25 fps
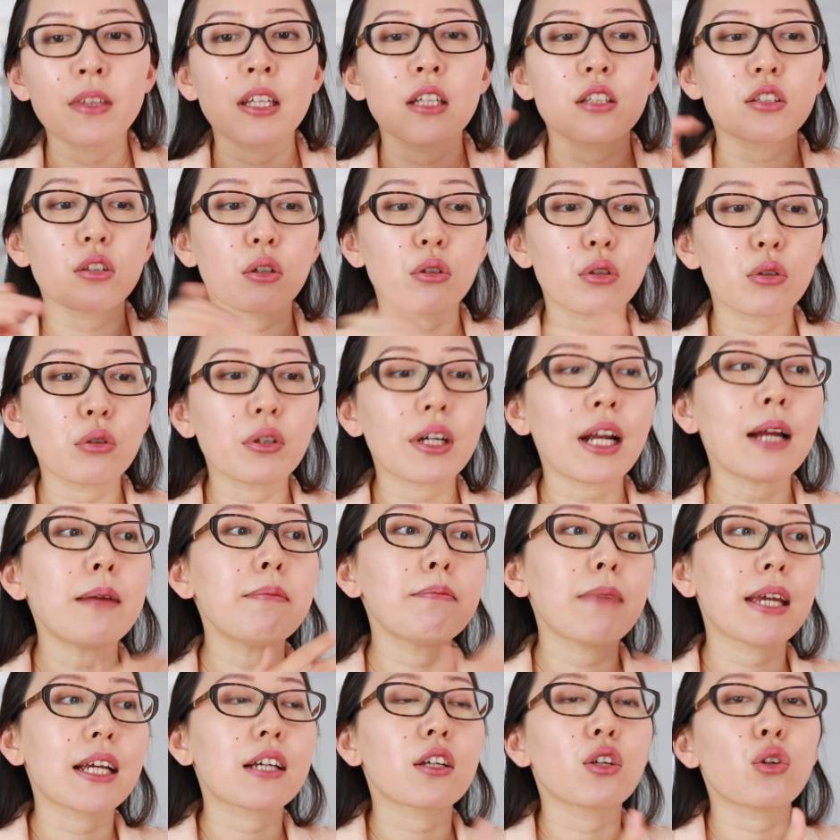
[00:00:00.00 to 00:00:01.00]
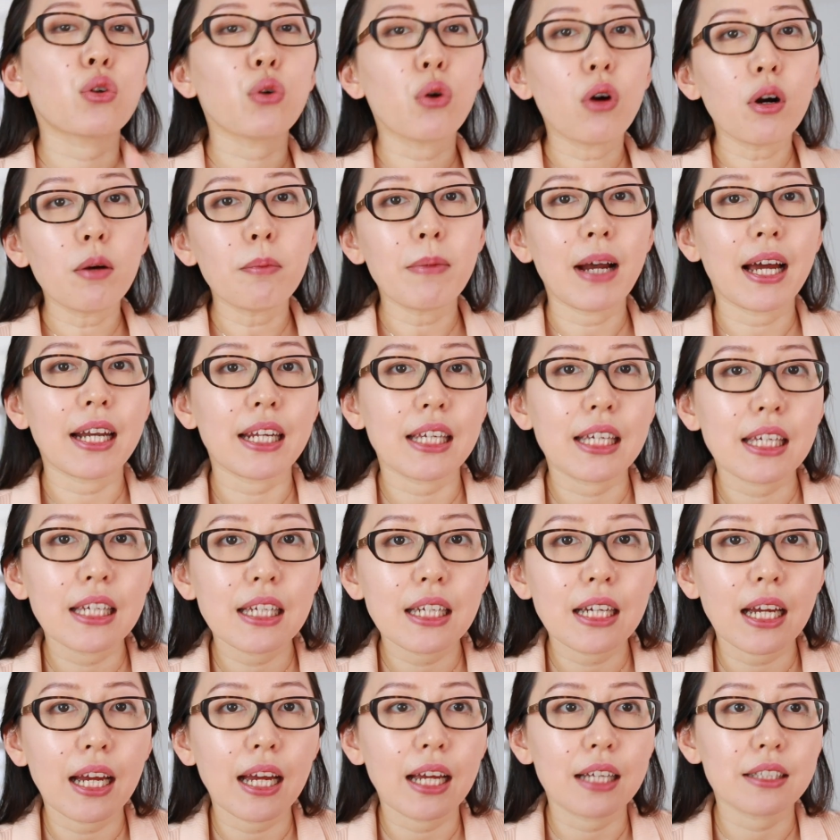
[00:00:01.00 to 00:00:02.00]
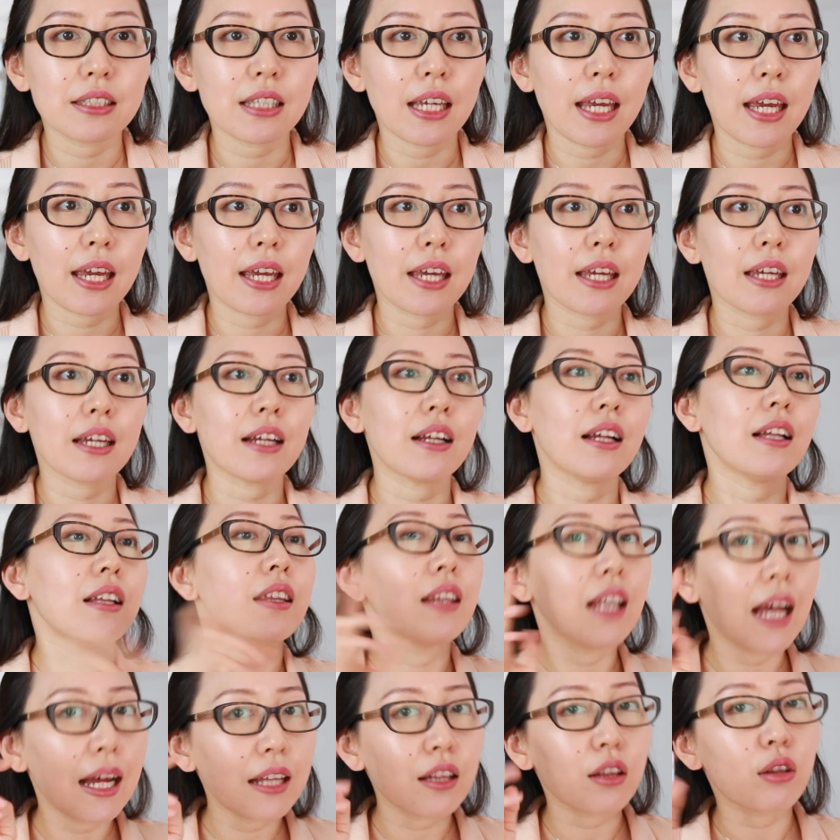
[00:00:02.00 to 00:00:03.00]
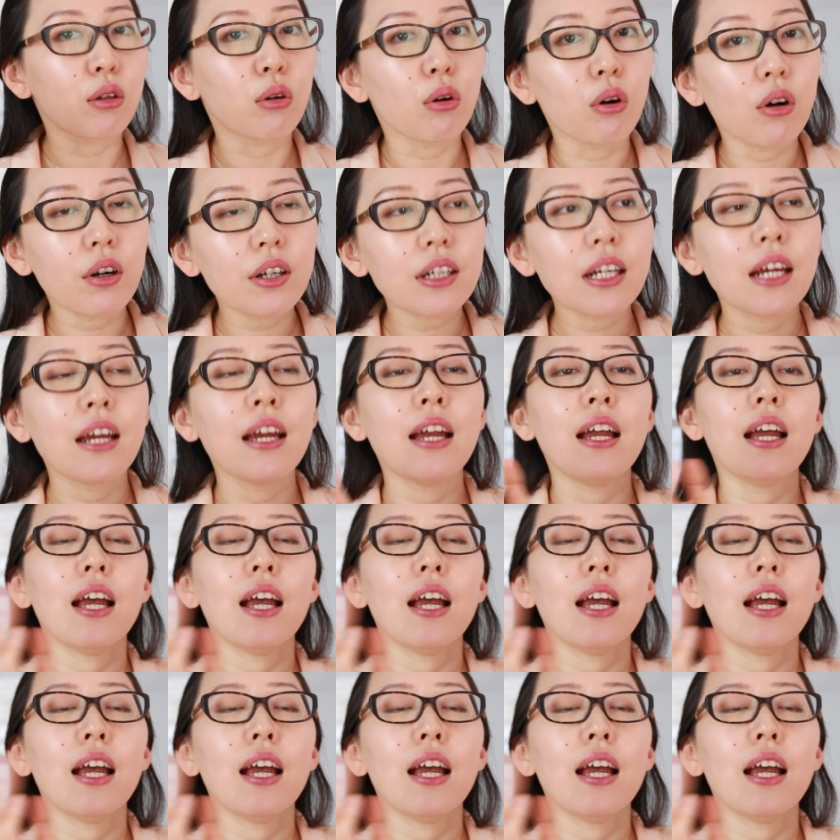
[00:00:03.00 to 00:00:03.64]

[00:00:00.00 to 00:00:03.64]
so you can make your money as a landlord.